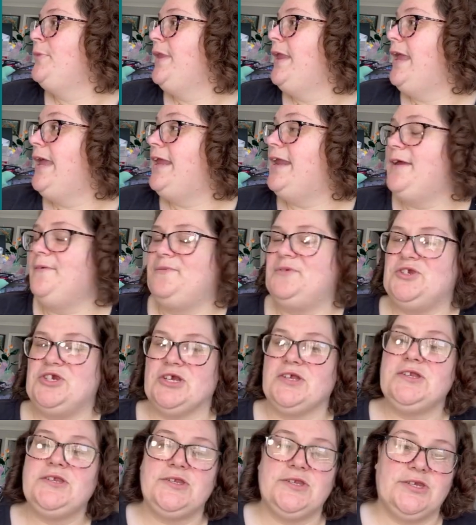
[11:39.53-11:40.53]
And I've
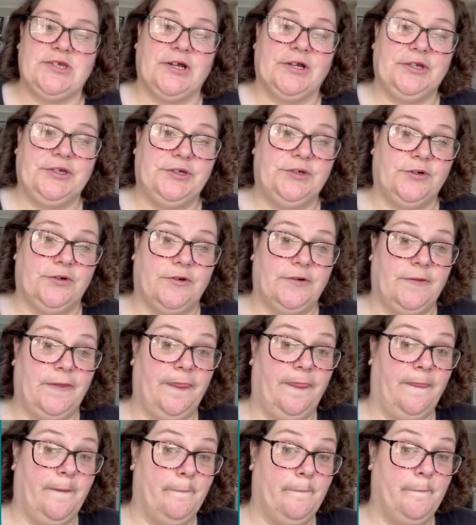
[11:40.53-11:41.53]
just started
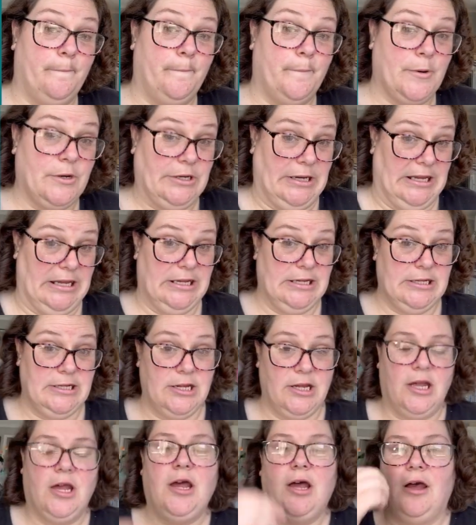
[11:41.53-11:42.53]
on the body.
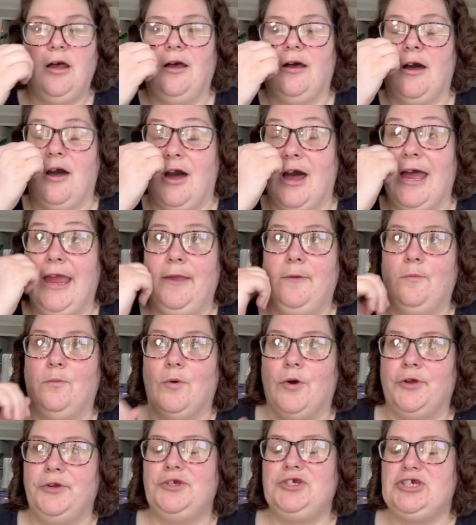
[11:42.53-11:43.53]
I
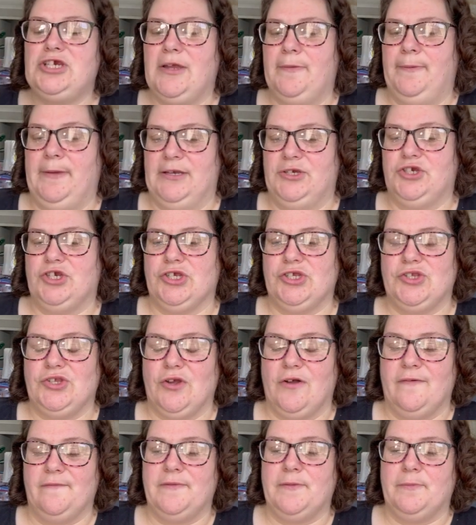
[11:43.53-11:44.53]
won't share pictures
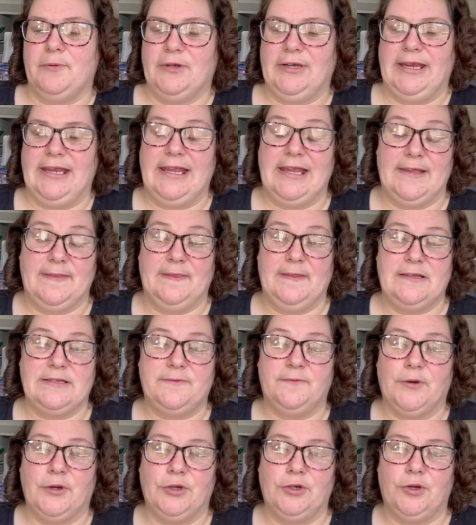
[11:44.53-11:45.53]
of the body in this
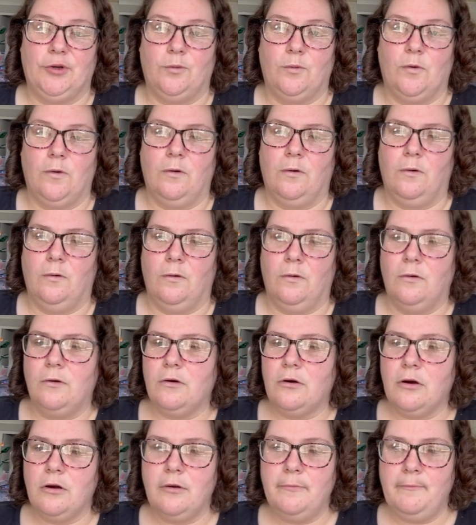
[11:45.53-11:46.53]
photo
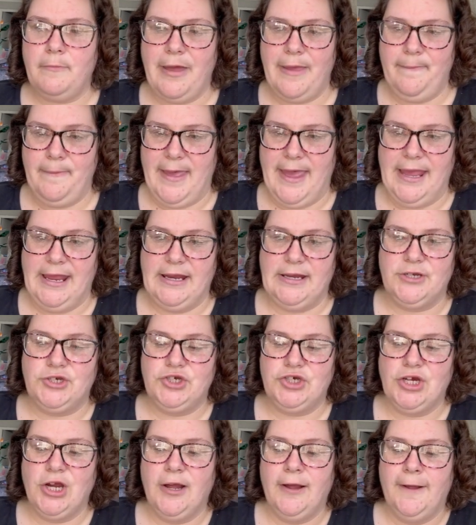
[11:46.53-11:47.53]
or on my
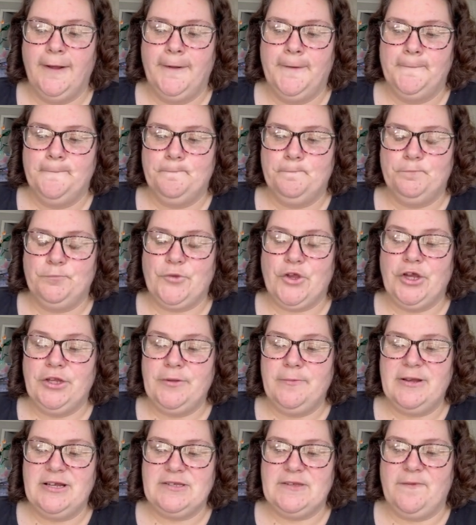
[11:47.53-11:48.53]
page,
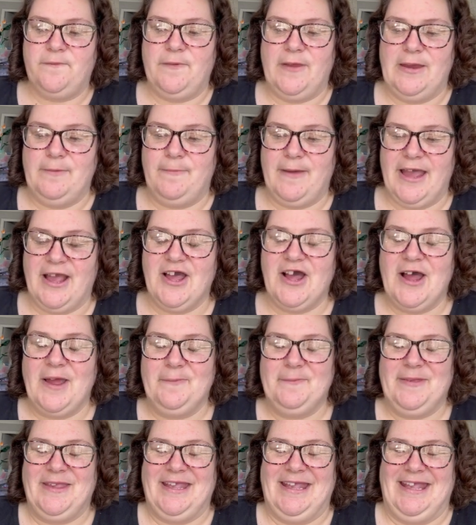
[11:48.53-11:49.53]
only because the feedback
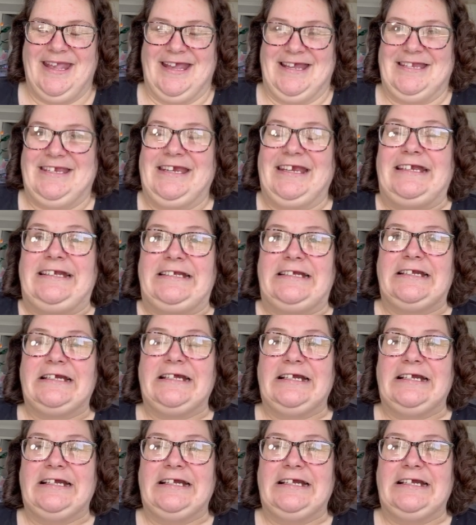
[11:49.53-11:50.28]
I'm getting,